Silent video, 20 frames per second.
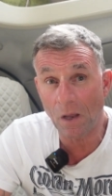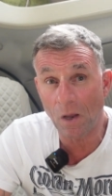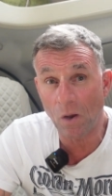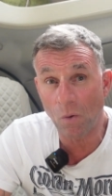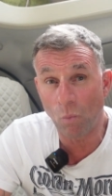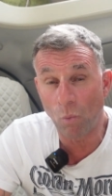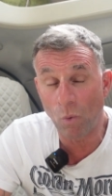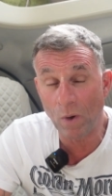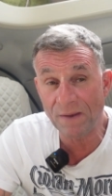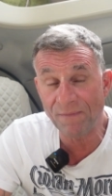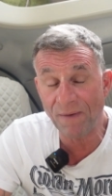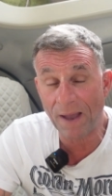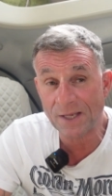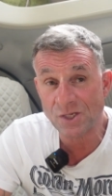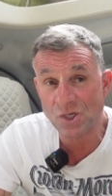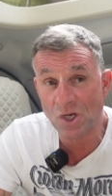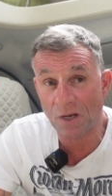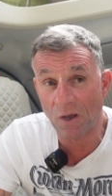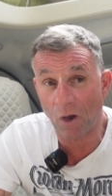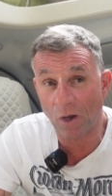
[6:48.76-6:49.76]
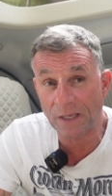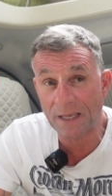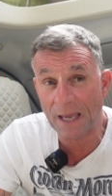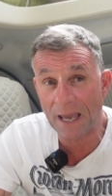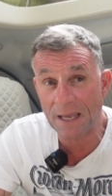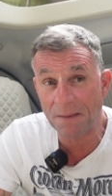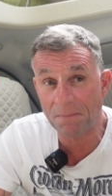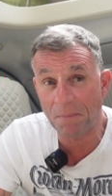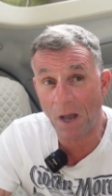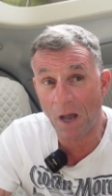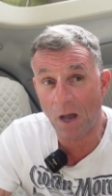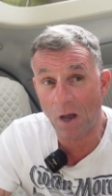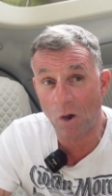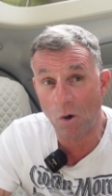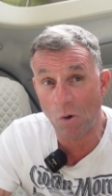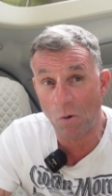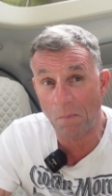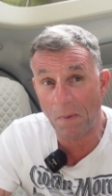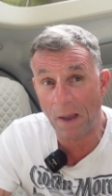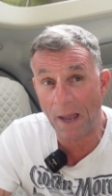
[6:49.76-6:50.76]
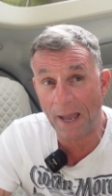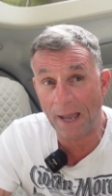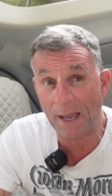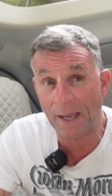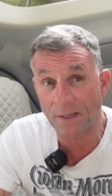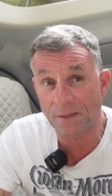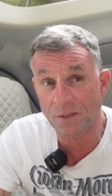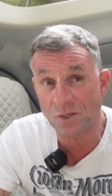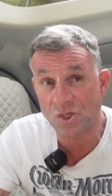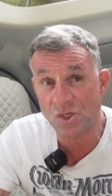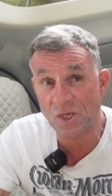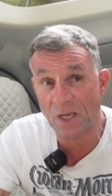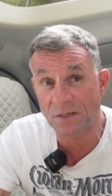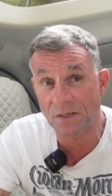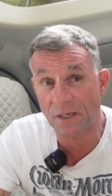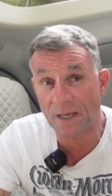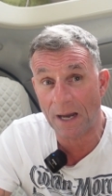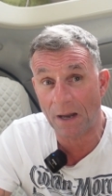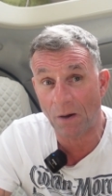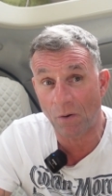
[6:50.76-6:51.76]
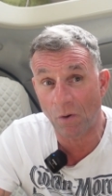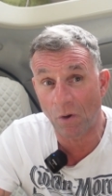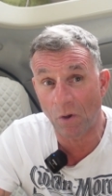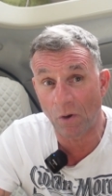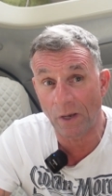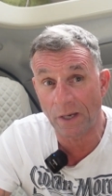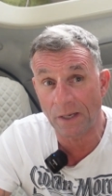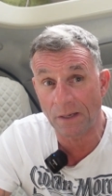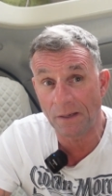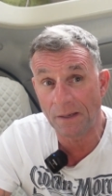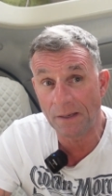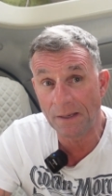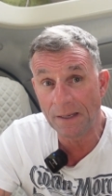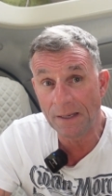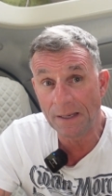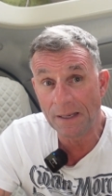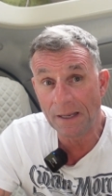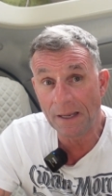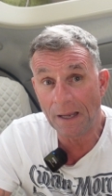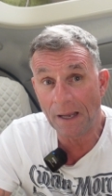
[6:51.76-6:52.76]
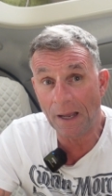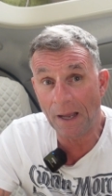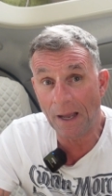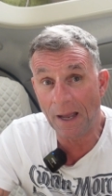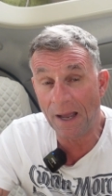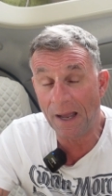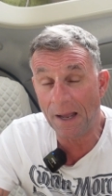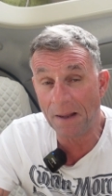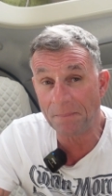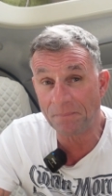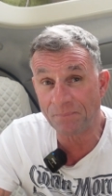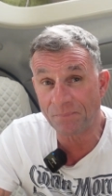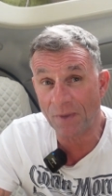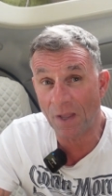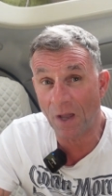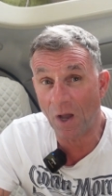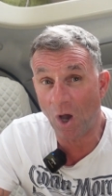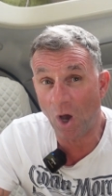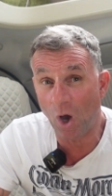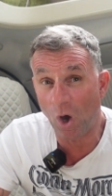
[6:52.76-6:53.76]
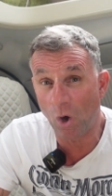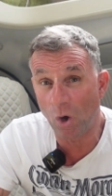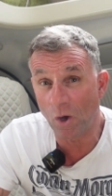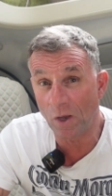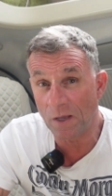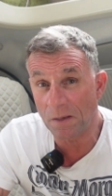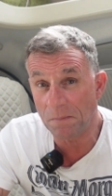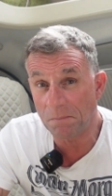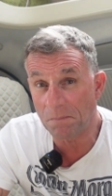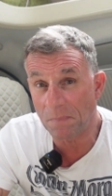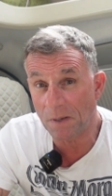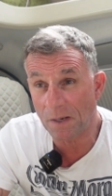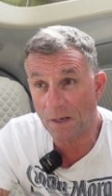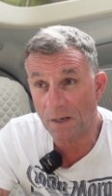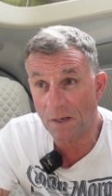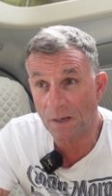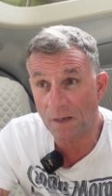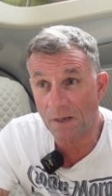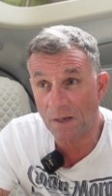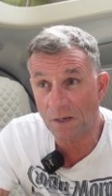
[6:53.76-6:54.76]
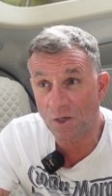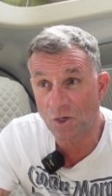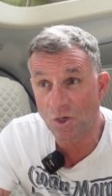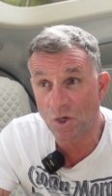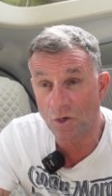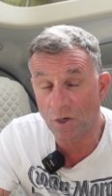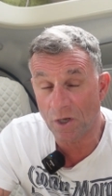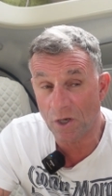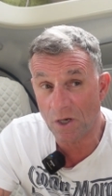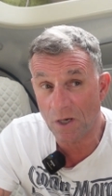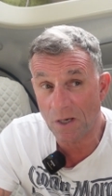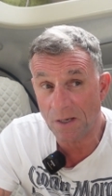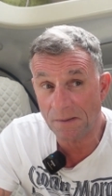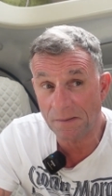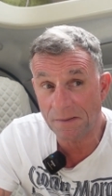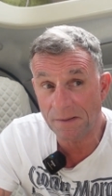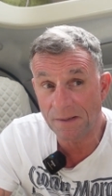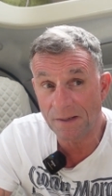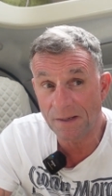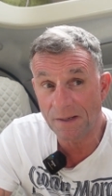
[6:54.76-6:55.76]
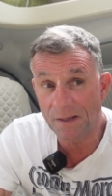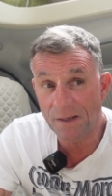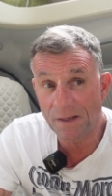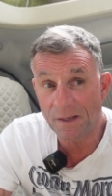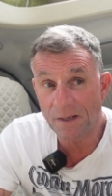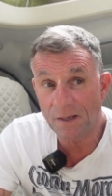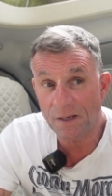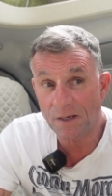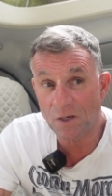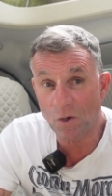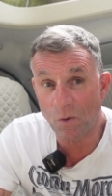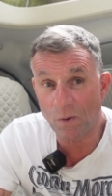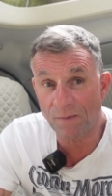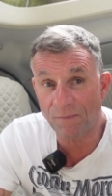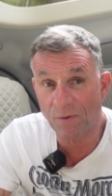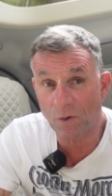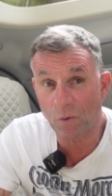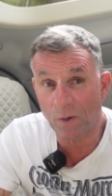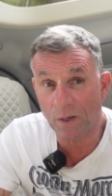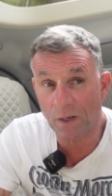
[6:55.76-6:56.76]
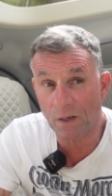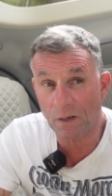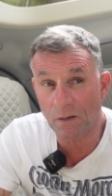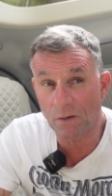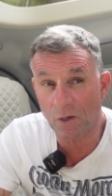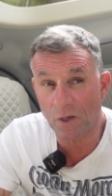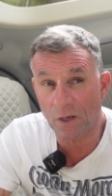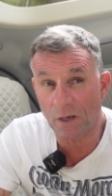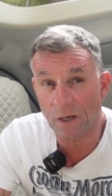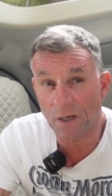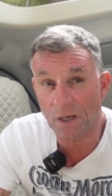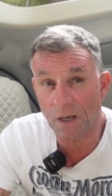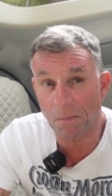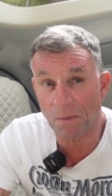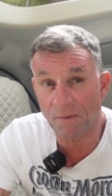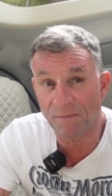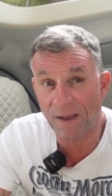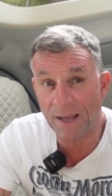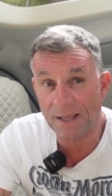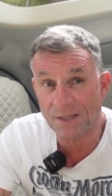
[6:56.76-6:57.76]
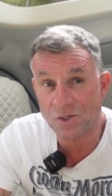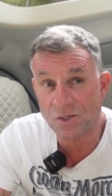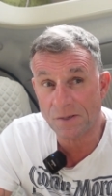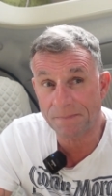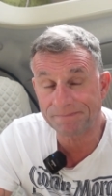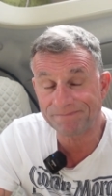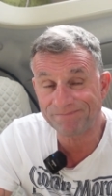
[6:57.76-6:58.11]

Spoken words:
I came home and said to Caroline, I'm gonna go and have a quick look at a couple of vans.